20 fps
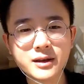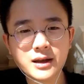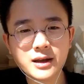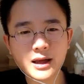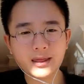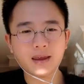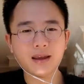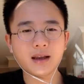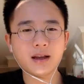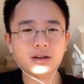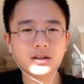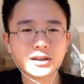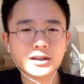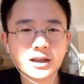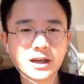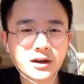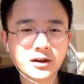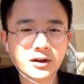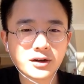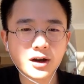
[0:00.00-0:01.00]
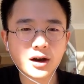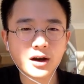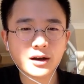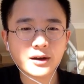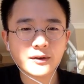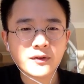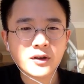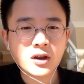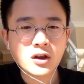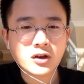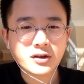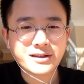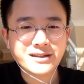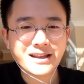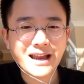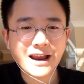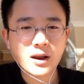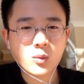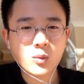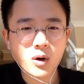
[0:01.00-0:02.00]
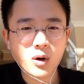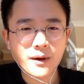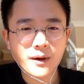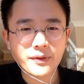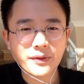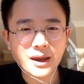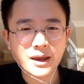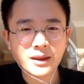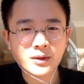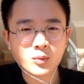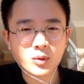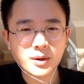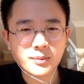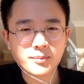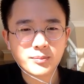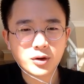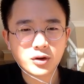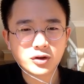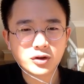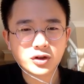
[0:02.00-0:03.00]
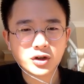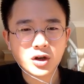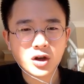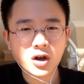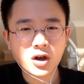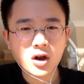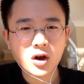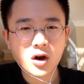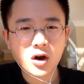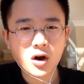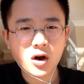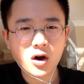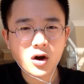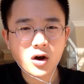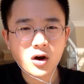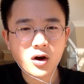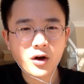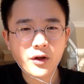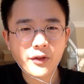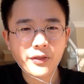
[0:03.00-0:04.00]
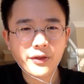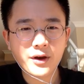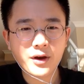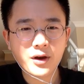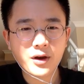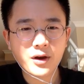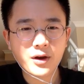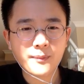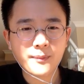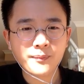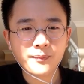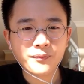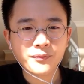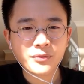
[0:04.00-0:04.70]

I think I just scared the dog. Stack 1, and we push all the